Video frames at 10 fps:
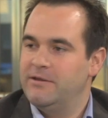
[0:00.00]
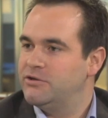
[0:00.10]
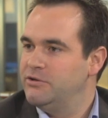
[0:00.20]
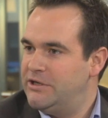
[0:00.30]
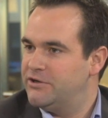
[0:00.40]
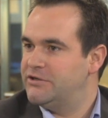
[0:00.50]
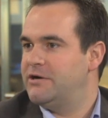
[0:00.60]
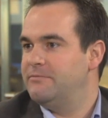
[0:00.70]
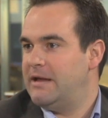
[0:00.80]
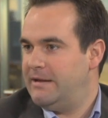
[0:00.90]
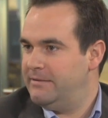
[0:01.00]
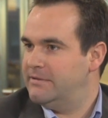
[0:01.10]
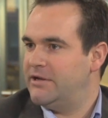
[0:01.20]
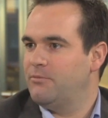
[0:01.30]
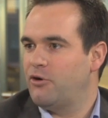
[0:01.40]
in the near term,
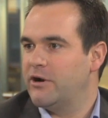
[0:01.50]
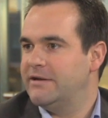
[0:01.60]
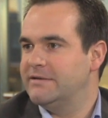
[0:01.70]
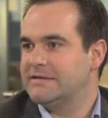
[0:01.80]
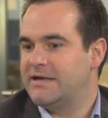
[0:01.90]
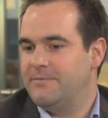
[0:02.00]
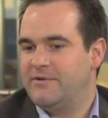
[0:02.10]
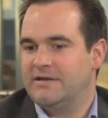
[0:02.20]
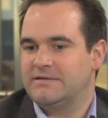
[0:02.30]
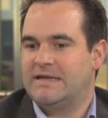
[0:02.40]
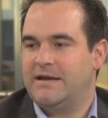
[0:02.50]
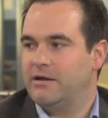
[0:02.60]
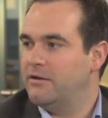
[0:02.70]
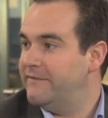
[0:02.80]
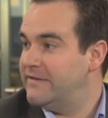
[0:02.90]
and Kinder Morgan is a company that's
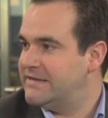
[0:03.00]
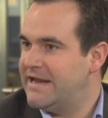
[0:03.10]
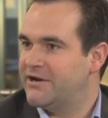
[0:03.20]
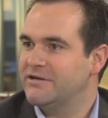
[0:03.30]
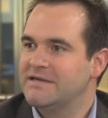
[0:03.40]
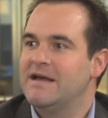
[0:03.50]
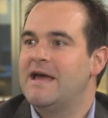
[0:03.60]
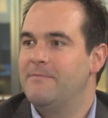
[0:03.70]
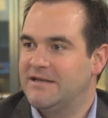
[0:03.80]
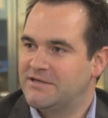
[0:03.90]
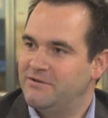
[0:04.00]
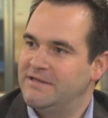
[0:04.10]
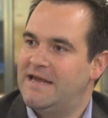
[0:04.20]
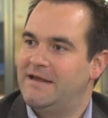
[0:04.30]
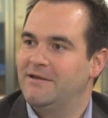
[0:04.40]
getting a lot of the tankers and
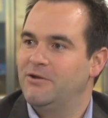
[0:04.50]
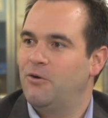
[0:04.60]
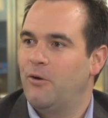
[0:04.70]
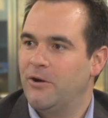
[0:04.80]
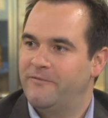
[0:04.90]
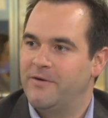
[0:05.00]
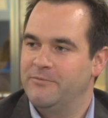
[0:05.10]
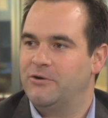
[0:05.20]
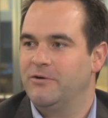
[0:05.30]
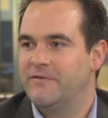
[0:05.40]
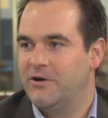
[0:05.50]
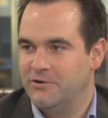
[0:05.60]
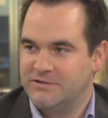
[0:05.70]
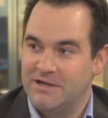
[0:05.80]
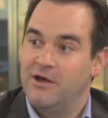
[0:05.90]
basically taking the oil from the Gulf
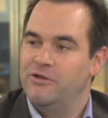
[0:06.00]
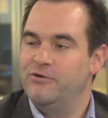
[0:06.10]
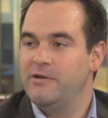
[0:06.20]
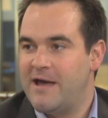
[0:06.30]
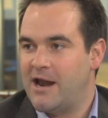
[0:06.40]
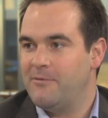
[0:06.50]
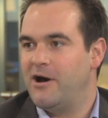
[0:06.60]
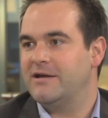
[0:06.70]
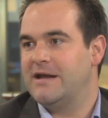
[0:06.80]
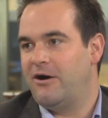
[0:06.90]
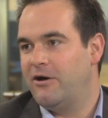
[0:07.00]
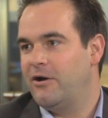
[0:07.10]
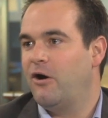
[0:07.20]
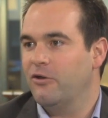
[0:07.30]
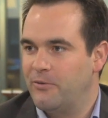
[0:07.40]
Coast through the Panama Canal Canal
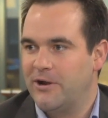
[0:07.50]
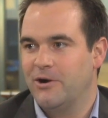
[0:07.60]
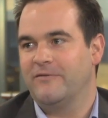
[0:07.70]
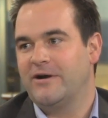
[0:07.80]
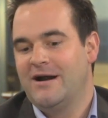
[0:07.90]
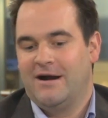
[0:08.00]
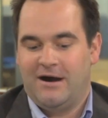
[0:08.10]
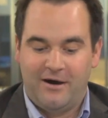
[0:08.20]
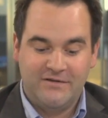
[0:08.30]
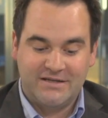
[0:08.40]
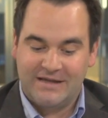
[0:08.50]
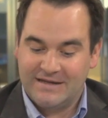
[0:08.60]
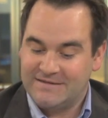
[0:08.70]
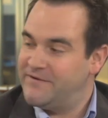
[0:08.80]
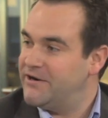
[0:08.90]
and all the way over. Obviously,
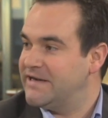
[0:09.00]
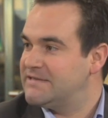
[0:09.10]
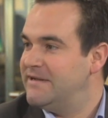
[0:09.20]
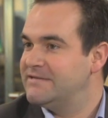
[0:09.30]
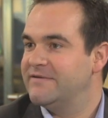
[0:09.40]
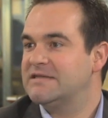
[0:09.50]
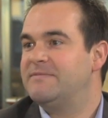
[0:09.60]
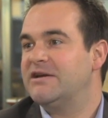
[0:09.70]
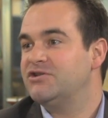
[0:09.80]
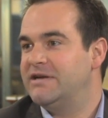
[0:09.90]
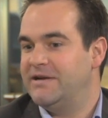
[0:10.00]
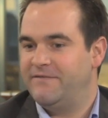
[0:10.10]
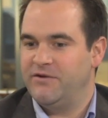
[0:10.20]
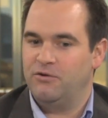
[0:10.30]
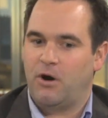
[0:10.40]
that's very expensive, especially
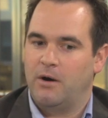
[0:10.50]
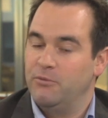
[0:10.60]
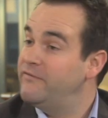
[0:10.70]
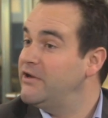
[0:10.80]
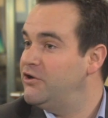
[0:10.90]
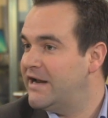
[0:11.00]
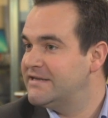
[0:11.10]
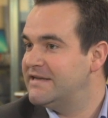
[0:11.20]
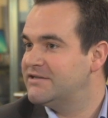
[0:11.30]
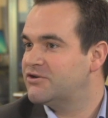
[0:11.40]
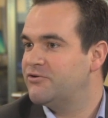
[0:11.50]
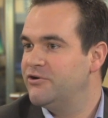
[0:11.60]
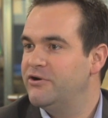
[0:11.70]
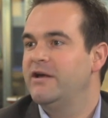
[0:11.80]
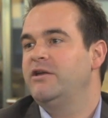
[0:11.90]
if you are moving United States
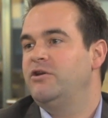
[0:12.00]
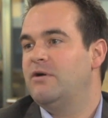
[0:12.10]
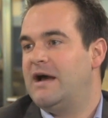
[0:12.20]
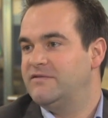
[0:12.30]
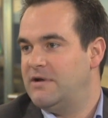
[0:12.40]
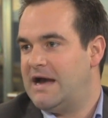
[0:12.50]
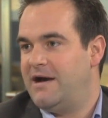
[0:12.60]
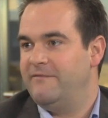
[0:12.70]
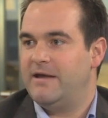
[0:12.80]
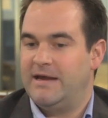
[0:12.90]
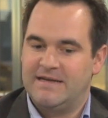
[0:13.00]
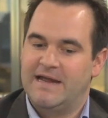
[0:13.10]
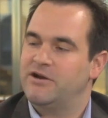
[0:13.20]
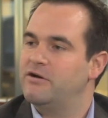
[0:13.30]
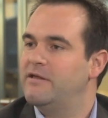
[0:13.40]
crude. You have to have a
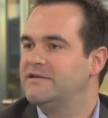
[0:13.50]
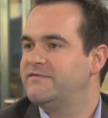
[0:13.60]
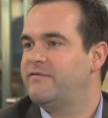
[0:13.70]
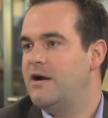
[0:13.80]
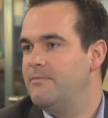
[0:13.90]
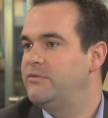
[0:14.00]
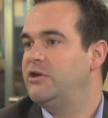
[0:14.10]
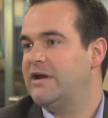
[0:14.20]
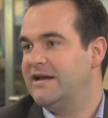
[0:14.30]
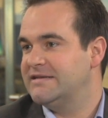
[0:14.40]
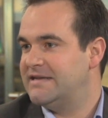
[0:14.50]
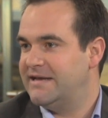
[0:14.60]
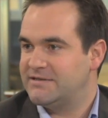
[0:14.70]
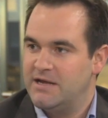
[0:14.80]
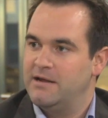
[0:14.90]
tanker that's from the United
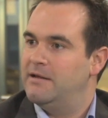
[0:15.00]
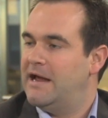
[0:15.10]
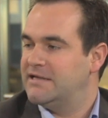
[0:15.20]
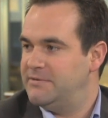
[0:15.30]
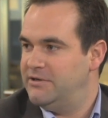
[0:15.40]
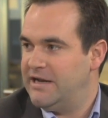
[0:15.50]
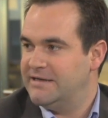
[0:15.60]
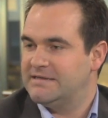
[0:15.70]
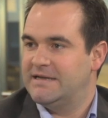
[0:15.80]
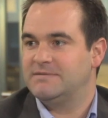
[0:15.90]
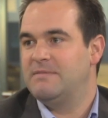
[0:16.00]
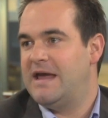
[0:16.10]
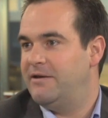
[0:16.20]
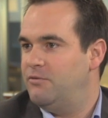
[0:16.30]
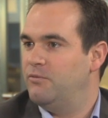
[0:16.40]
States. It has to be United States
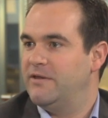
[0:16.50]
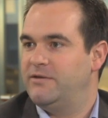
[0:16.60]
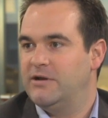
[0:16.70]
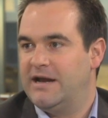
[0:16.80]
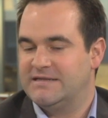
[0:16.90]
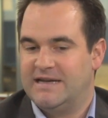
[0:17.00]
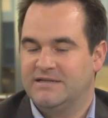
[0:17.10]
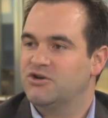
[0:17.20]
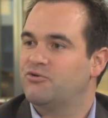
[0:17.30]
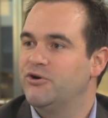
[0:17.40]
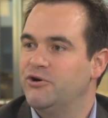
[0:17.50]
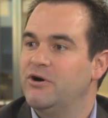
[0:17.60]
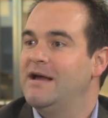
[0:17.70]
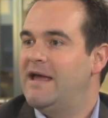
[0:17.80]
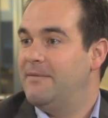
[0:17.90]
made with the United States
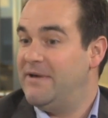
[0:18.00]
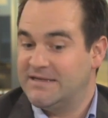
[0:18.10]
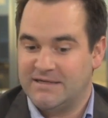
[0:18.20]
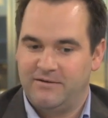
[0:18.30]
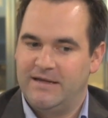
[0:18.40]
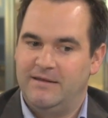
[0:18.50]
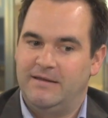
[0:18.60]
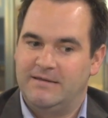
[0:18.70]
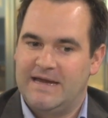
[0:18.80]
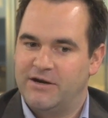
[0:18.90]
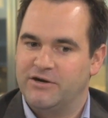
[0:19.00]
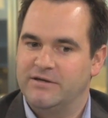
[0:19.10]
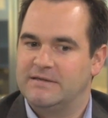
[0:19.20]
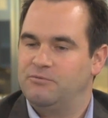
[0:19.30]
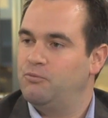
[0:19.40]
crew. And basically, the
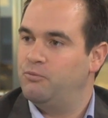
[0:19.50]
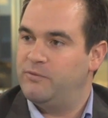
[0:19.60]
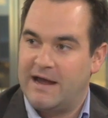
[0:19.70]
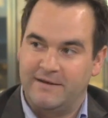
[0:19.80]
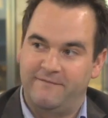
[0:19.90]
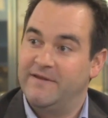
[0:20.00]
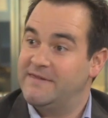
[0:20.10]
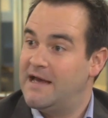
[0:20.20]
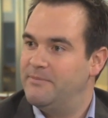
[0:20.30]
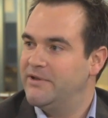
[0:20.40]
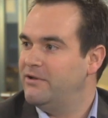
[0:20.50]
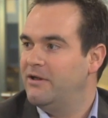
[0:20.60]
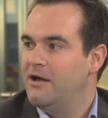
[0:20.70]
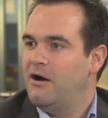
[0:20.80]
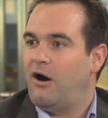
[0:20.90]
tankers that fit that
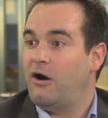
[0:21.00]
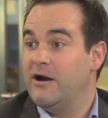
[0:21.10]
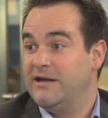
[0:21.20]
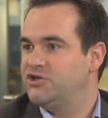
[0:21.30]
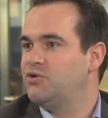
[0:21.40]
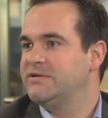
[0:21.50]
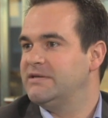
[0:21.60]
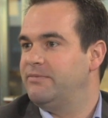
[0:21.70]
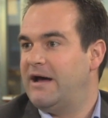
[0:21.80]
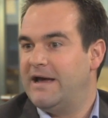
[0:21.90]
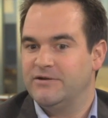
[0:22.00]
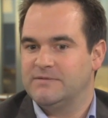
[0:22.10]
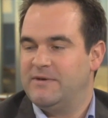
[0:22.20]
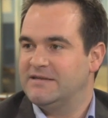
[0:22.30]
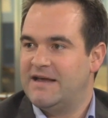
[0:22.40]
bill are in short supply.
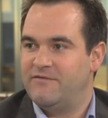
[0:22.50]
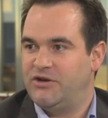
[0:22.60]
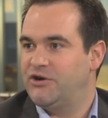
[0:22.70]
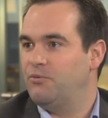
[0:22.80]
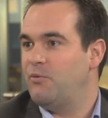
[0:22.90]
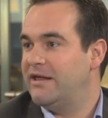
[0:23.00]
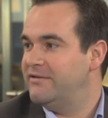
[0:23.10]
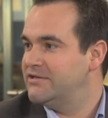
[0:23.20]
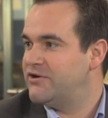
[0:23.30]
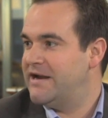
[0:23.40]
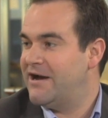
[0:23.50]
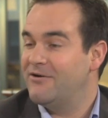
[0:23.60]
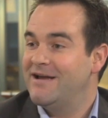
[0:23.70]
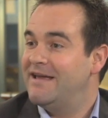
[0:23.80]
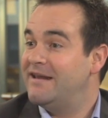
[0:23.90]
There's about a seven-year wait list right
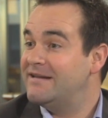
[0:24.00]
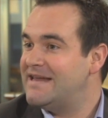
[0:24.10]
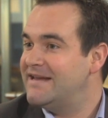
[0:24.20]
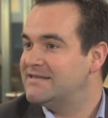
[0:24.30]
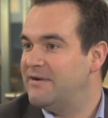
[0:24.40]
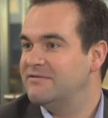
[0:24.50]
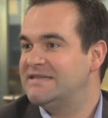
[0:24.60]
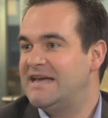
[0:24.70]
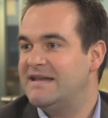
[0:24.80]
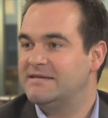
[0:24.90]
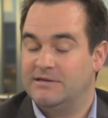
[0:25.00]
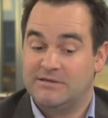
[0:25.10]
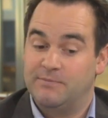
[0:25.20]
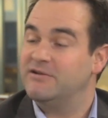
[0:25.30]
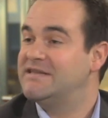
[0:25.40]
now, and it takes about ten.
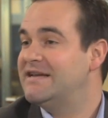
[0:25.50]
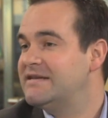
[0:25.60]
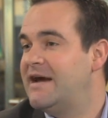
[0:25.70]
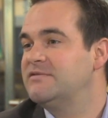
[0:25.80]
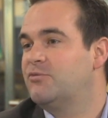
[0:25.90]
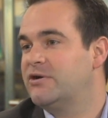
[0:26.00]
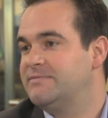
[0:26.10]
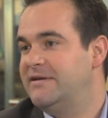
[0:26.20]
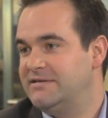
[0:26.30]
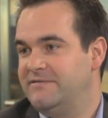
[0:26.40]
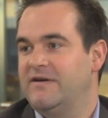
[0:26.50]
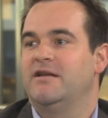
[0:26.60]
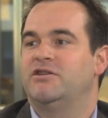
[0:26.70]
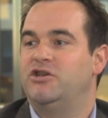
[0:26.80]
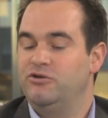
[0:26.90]
It's about ten times more expensive
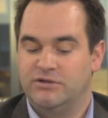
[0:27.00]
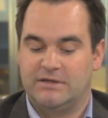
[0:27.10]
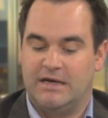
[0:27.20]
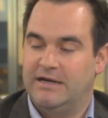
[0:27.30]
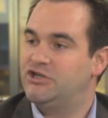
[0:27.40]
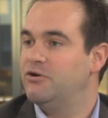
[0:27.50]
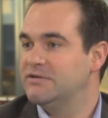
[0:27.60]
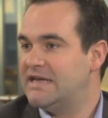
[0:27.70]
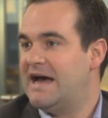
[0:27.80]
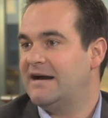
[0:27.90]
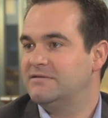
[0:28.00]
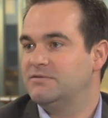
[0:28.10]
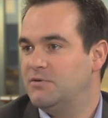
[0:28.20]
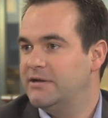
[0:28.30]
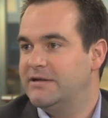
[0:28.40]
to use uh, Jones Act,
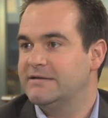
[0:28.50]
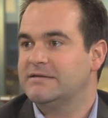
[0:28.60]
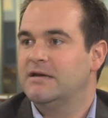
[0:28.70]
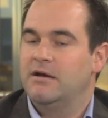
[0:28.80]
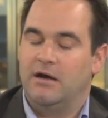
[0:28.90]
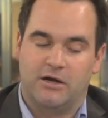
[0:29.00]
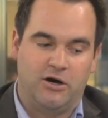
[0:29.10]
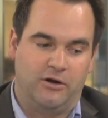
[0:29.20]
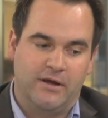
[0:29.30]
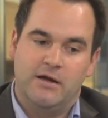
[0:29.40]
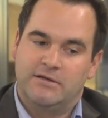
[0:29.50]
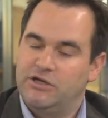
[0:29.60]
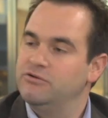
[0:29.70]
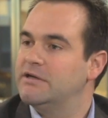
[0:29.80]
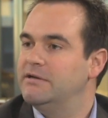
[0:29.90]
is what it is uh, called,
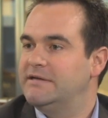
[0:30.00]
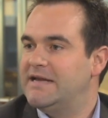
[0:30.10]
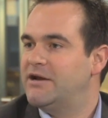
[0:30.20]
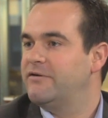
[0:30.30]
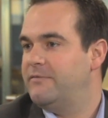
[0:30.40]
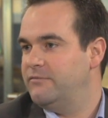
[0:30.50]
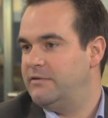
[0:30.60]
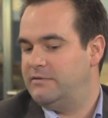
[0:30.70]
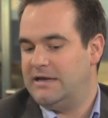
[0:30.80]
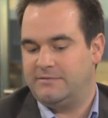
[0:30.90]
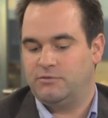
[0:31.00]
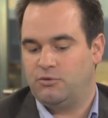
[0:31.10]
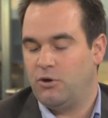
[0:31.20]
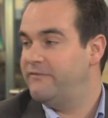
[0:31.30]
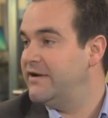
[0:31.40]
to use a, a tanker from that
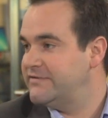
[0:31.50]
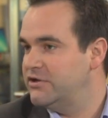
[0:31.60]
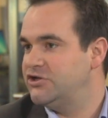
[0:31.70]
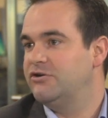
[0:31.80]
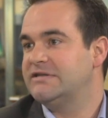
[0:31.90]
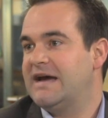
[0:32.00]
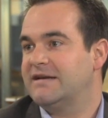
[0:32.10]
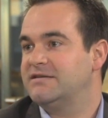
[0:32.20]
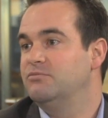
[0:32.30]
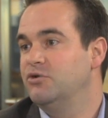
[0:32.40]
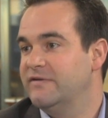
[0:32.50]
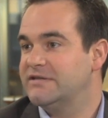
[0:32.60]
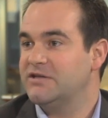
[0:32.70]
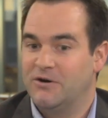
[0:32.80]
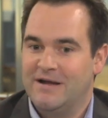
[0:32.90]
qualifies for the Jones Act to move
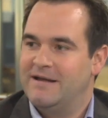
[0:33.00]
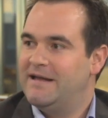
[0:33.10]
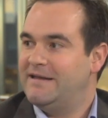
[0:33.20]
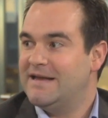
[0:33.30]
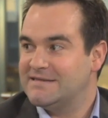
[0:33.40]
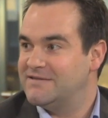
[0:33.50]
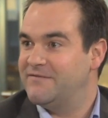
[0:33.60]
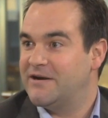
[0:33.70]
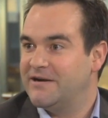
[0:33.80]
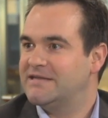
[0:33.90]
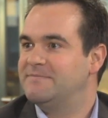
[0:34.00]
it. So yes, it's very